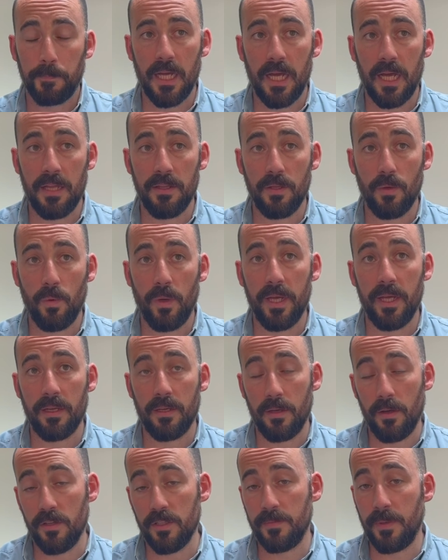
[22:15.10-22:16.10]
and the way it
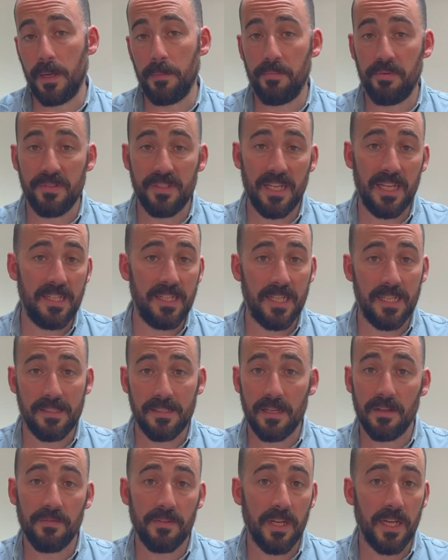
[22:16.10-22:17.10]
goes about presenting
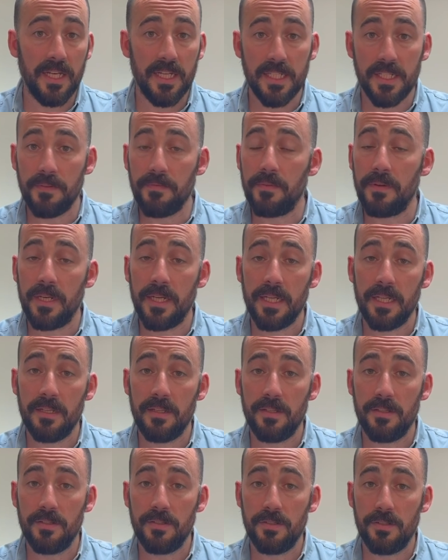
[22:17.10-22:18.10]
itself kind of differently
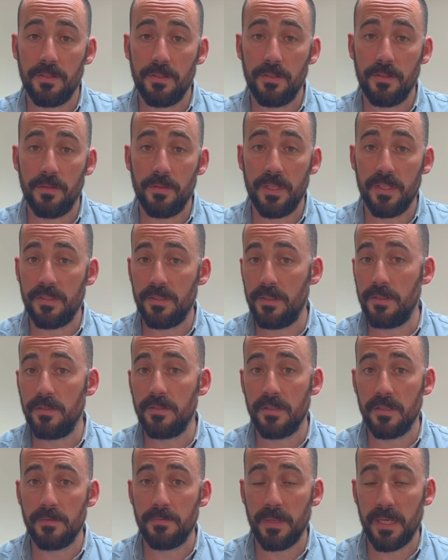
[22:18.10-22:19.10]
to its
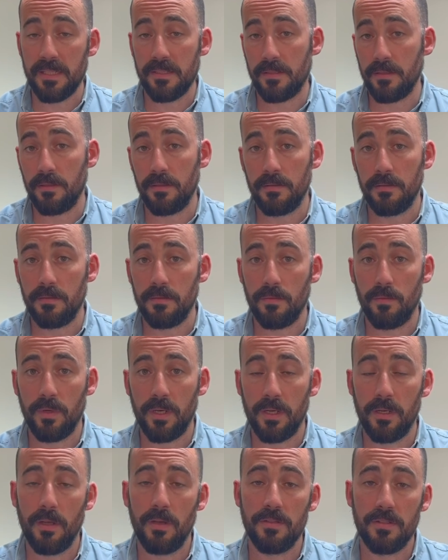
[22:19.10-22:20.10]
users based on what
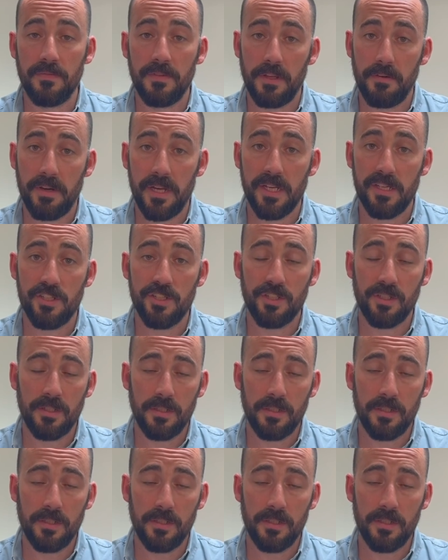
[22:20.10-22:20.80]
it knows of their age.